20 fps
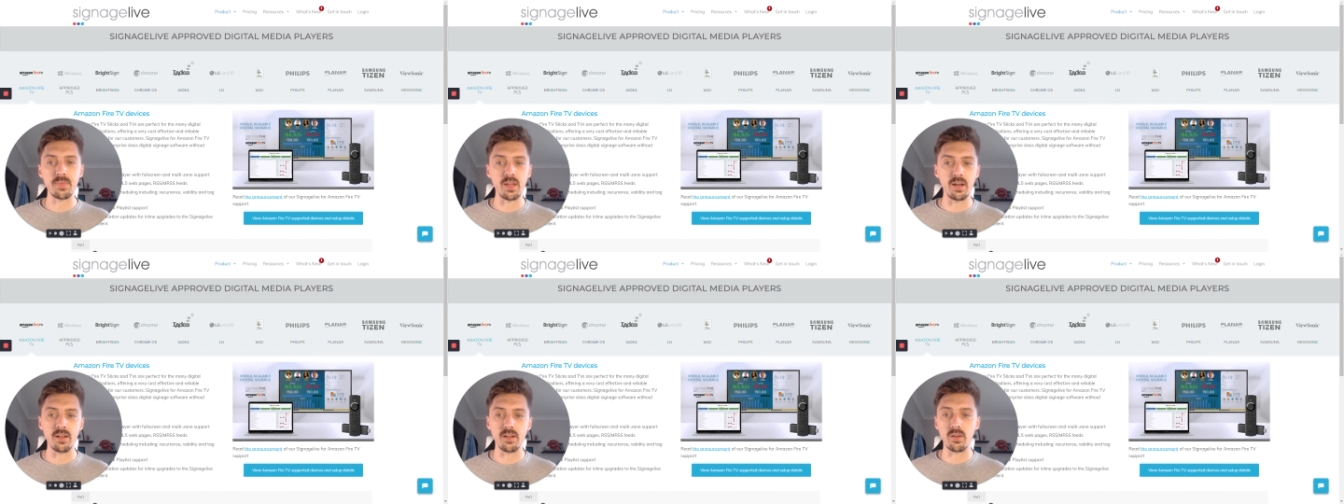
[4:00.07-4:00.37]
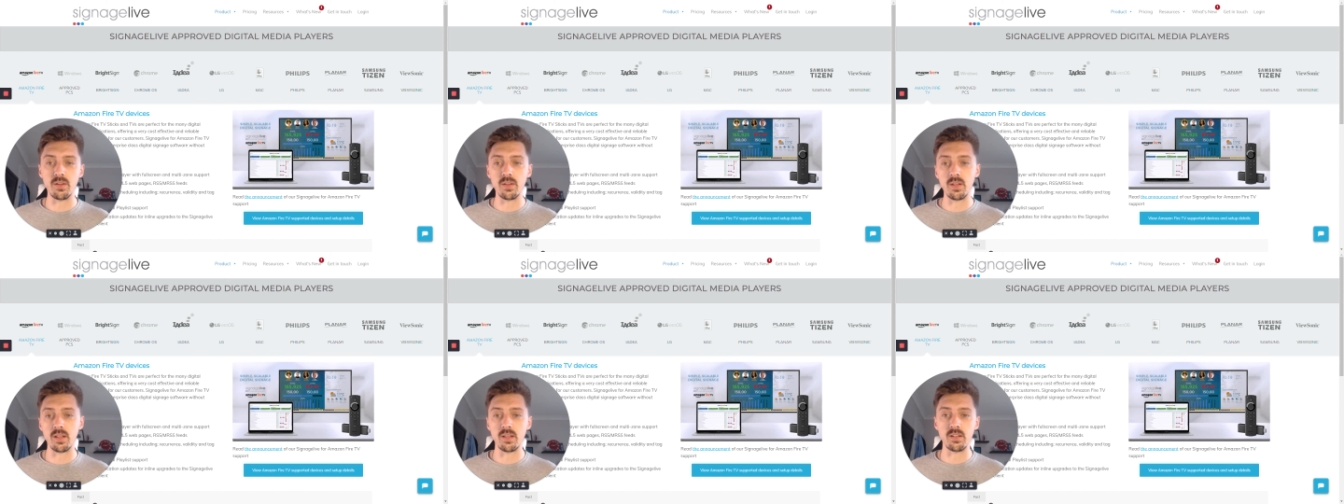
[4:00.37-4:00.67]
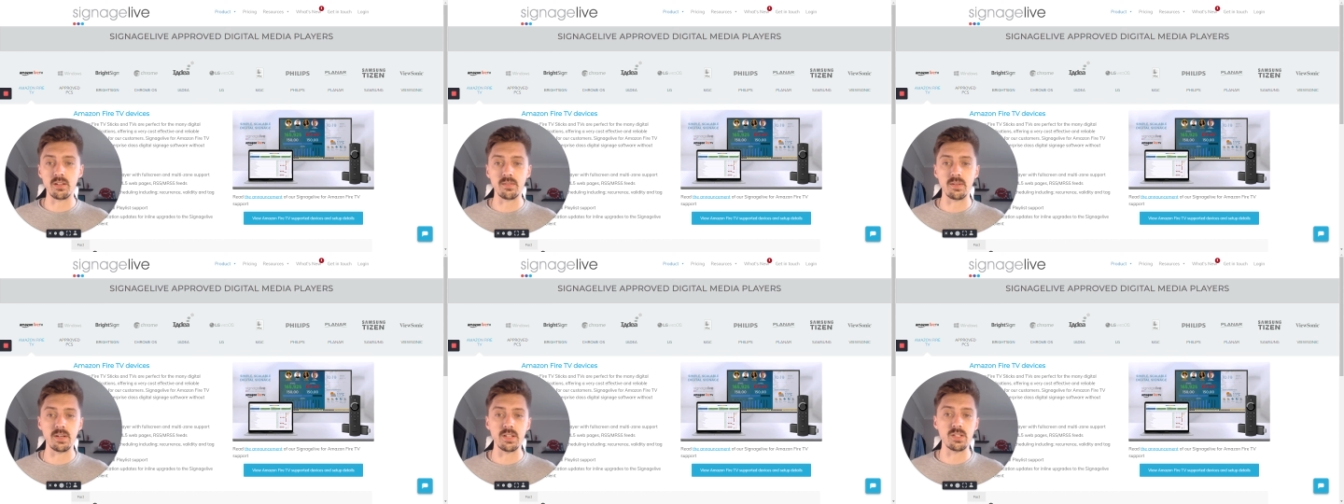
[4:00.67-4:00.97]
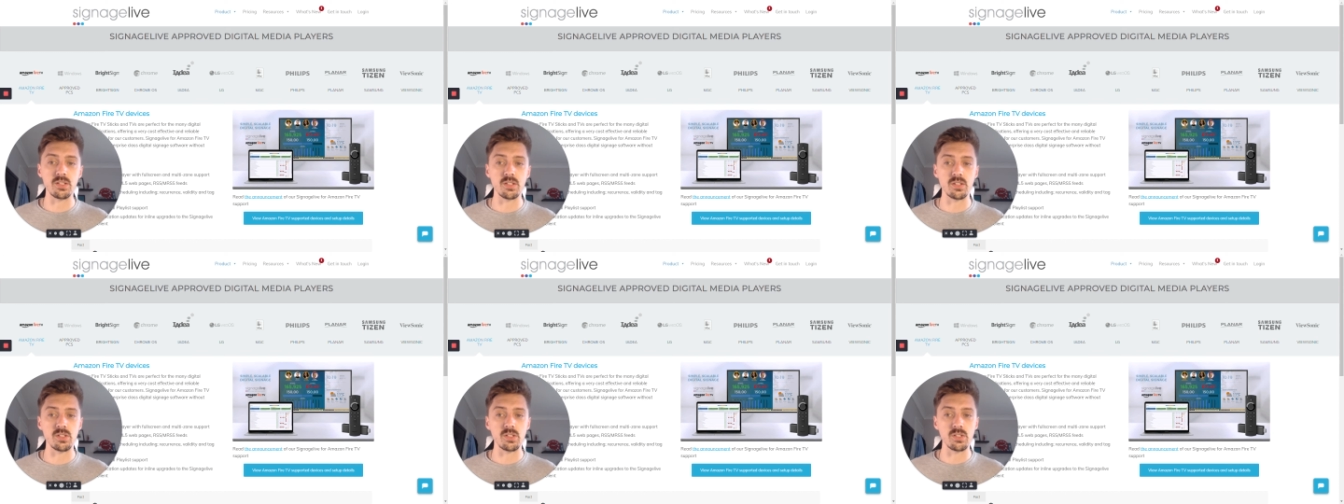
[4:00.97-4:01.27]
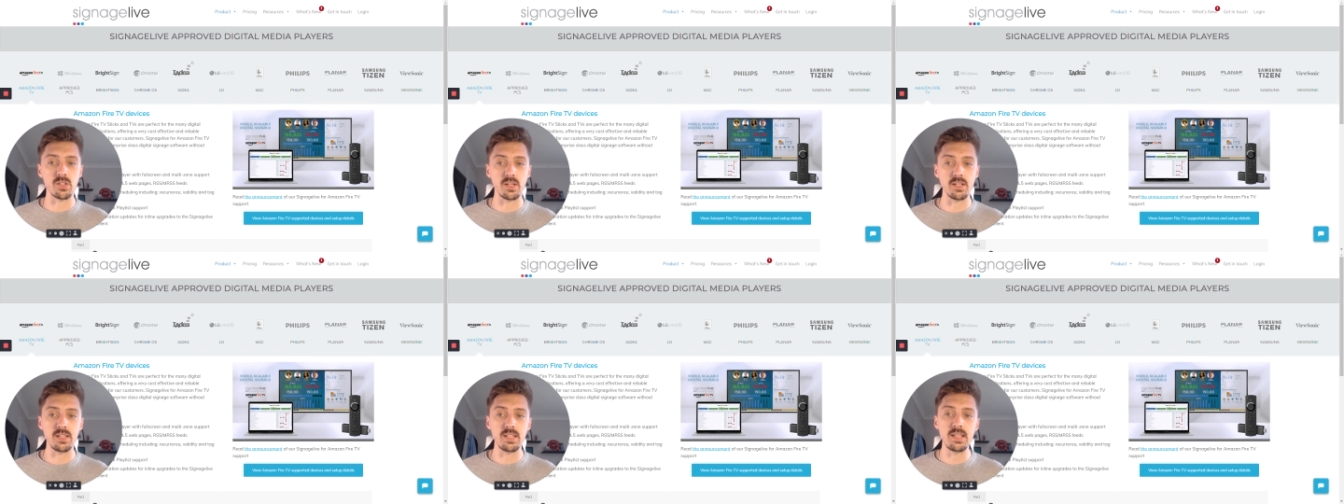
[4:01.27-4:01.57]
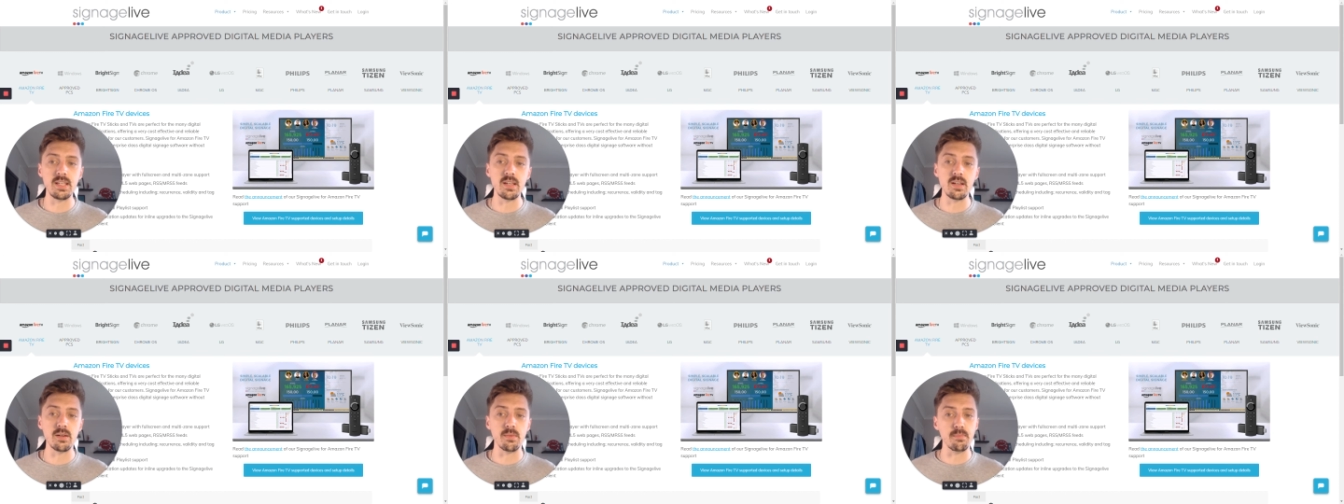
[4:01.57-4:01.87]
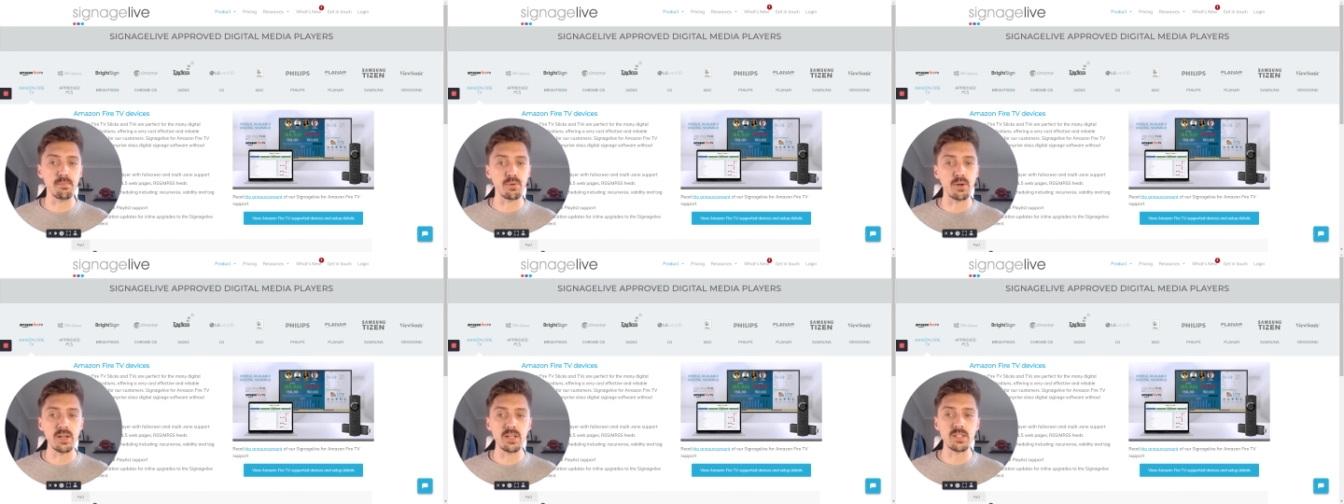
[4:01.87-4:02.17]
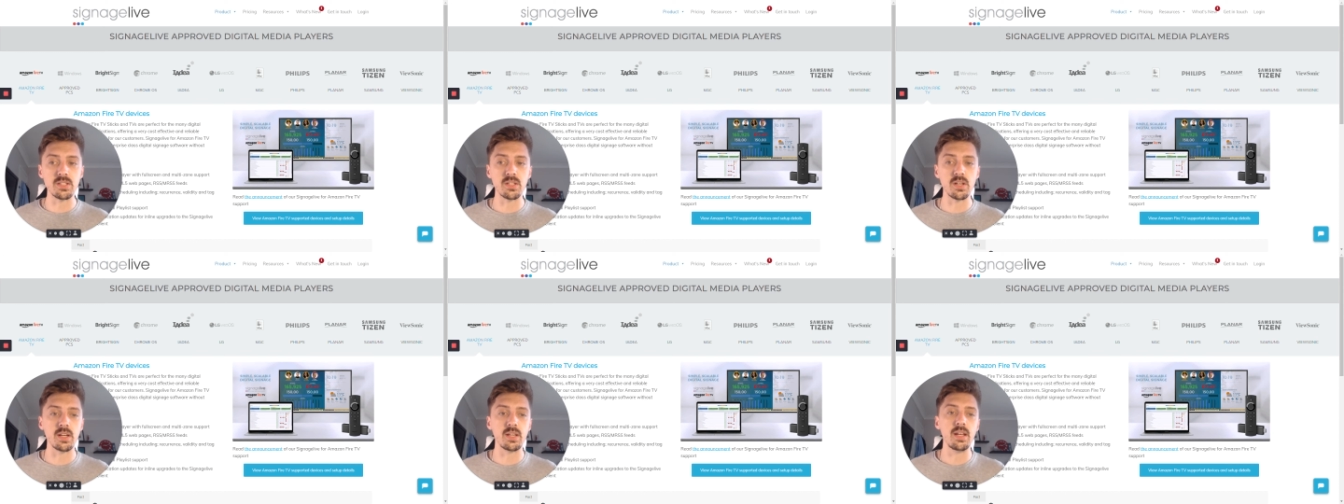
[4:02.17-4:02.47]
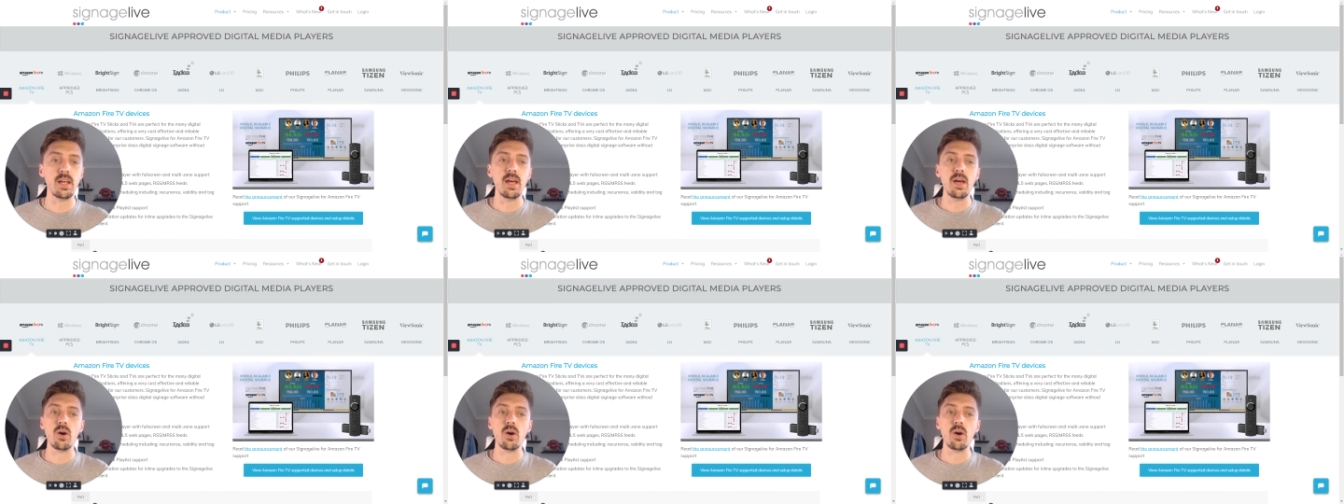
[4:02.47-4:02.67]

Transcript: I know that other devices such as IAdea and BrightSign